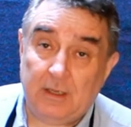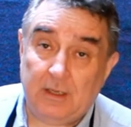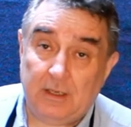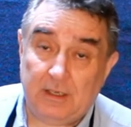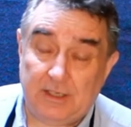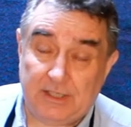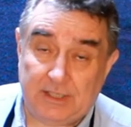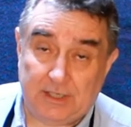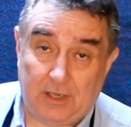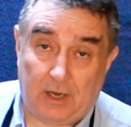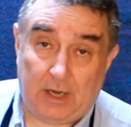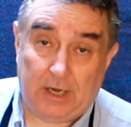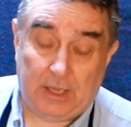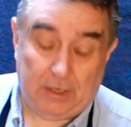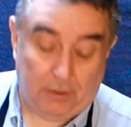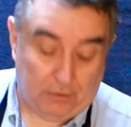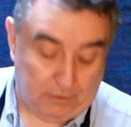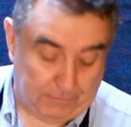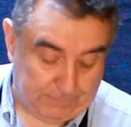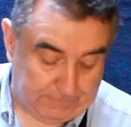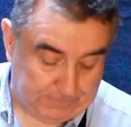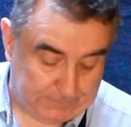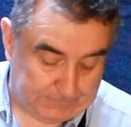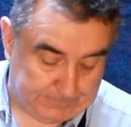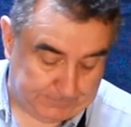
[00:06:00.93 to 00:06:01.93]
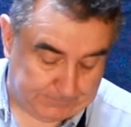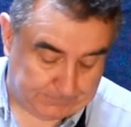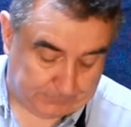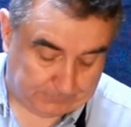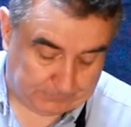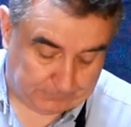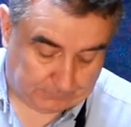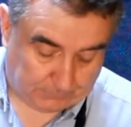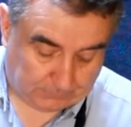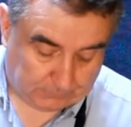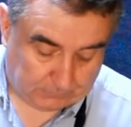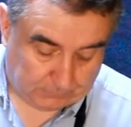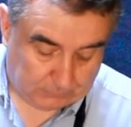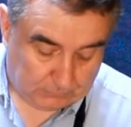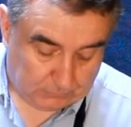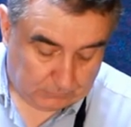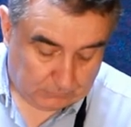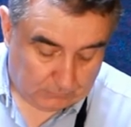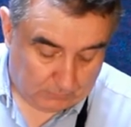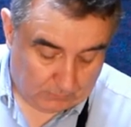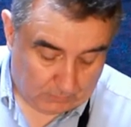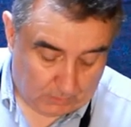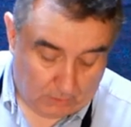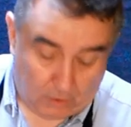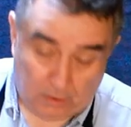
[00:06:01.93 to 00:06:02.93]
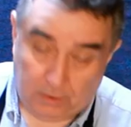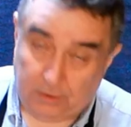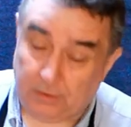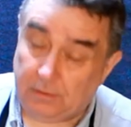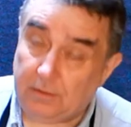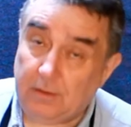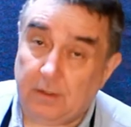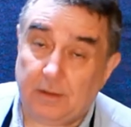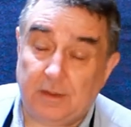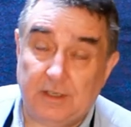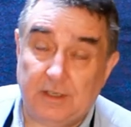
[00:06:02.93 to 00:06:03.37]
signing off on